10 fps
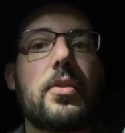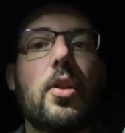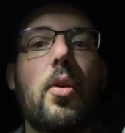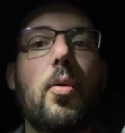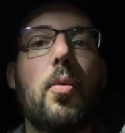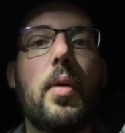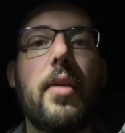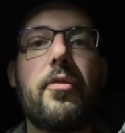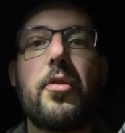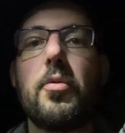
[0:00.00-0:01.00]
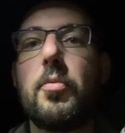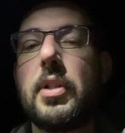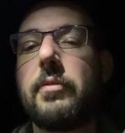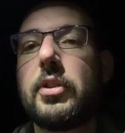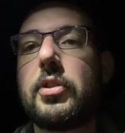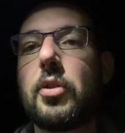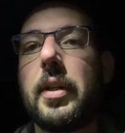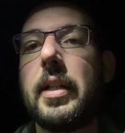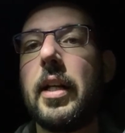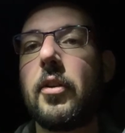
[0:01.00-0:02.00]
So if you have just
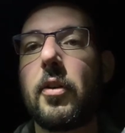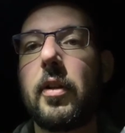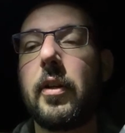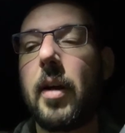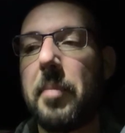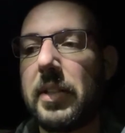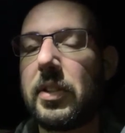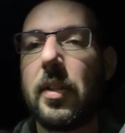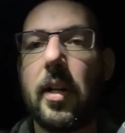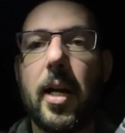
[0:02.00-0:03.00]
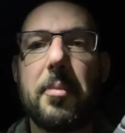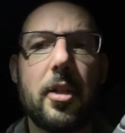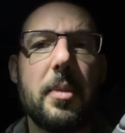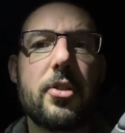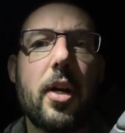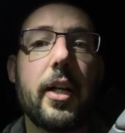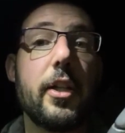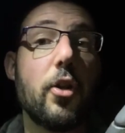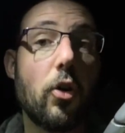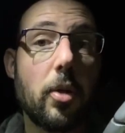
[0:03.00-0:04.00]
joined in earlier, I mentioned that I'm going to be
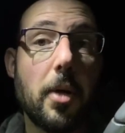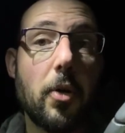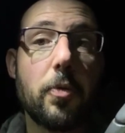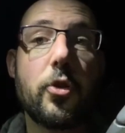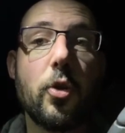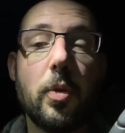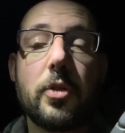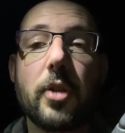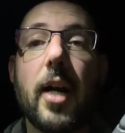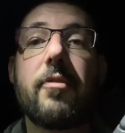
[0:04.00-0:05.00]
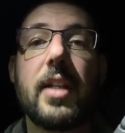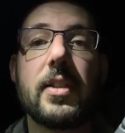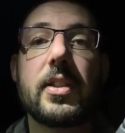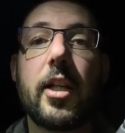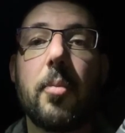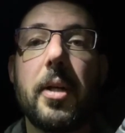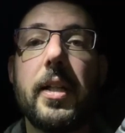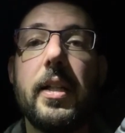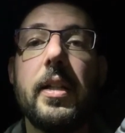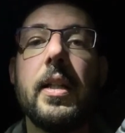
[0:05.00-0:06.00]
trying a Yokomo two-wheel drive 10th scale
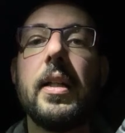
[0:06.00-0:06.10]
buggy.